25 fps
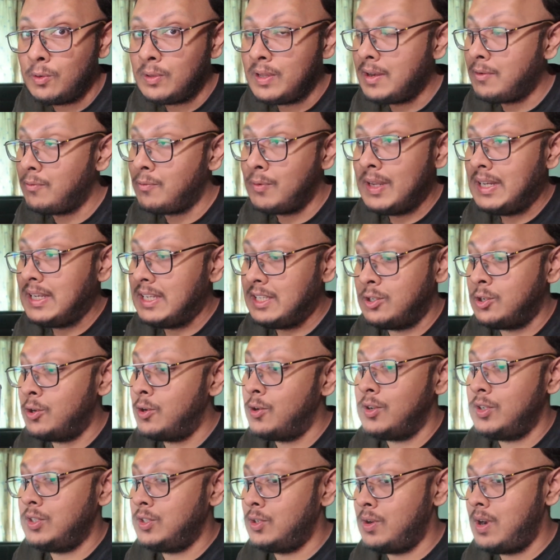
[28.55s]
That really
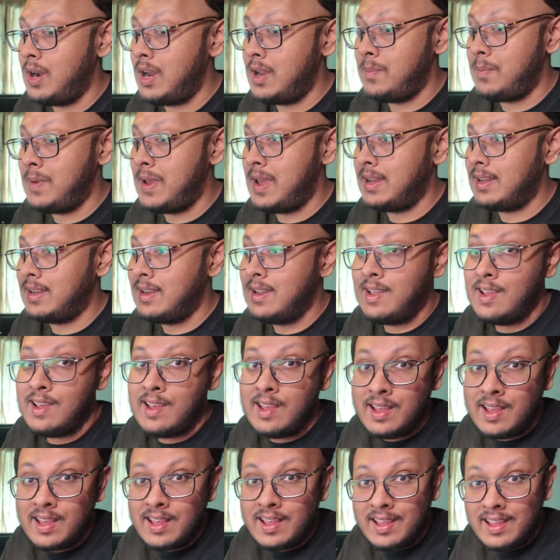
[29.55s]
turns your iPad
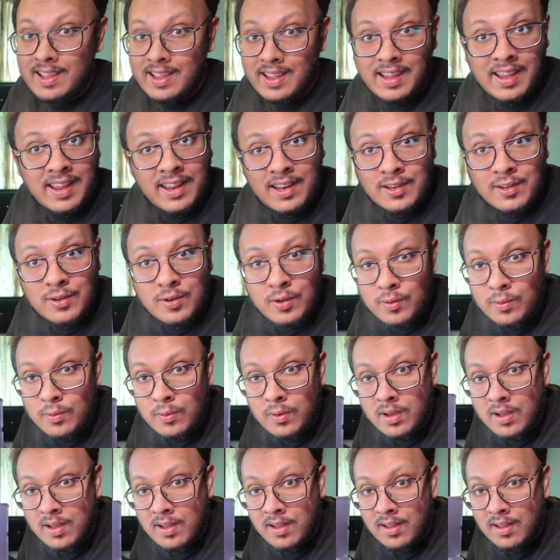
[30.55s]

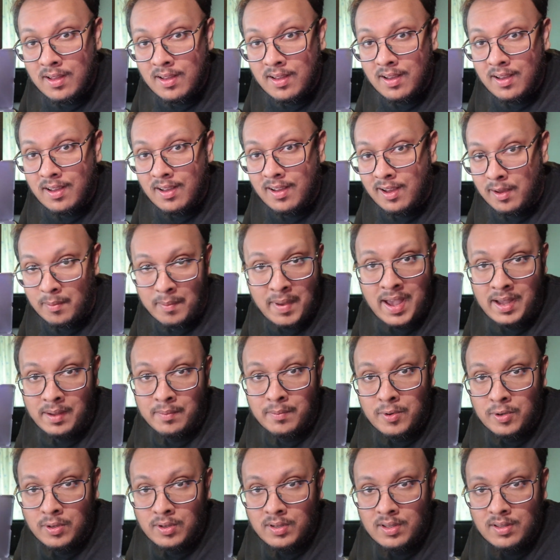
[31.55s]
into a
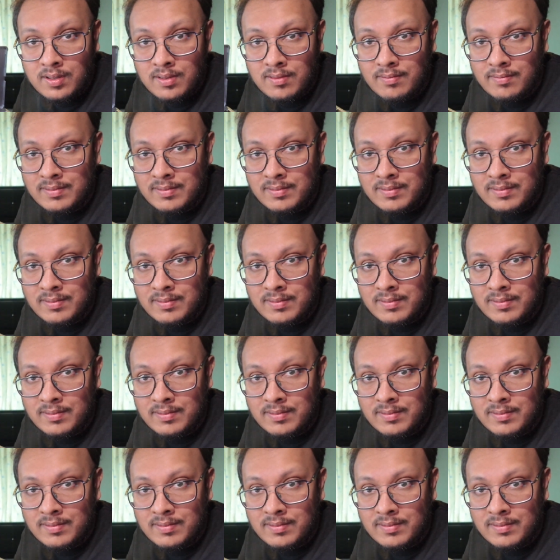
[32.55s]
MacBook.